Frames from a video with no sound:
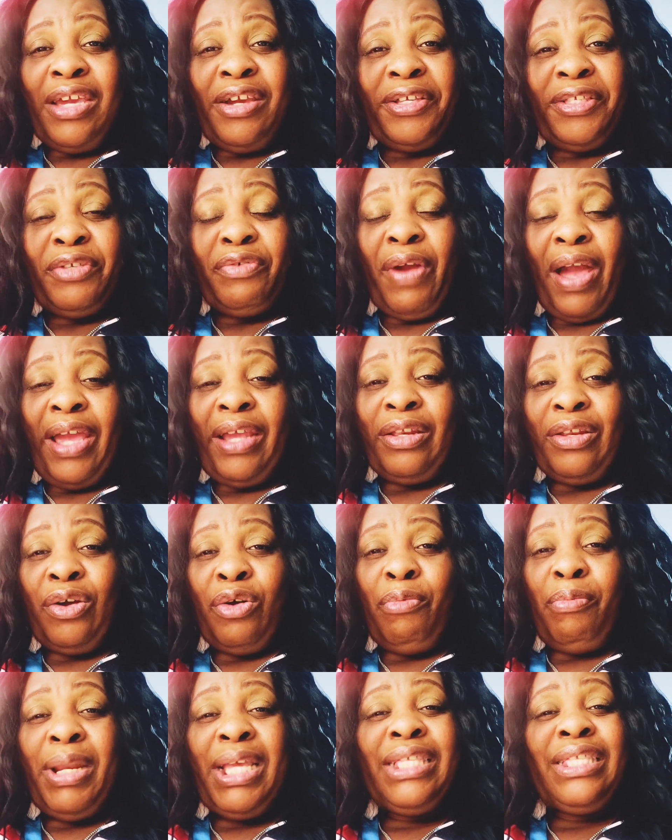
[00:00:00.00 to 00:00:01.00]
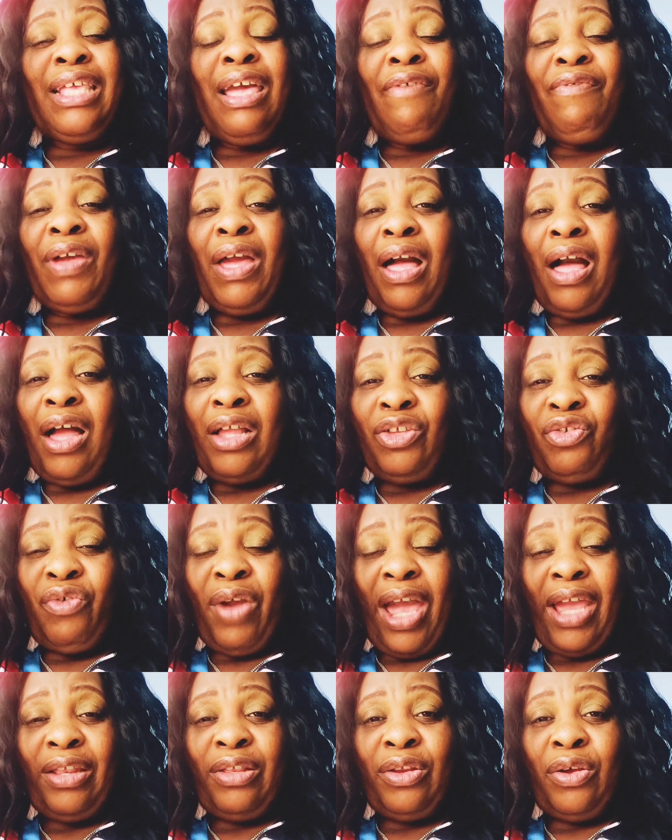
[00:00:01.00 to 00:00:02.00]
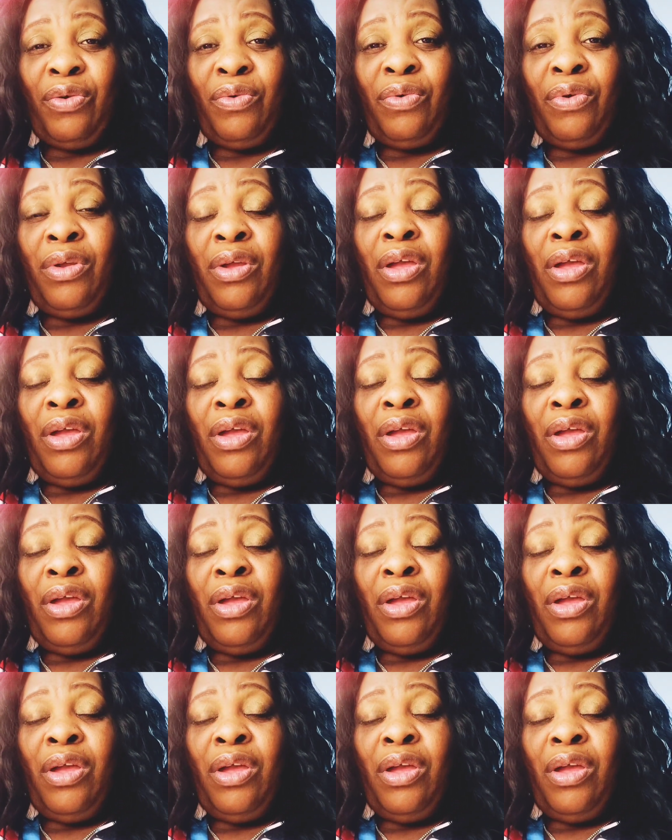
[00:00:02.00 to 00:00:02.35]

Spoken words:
ears right now. Bless every heart right now.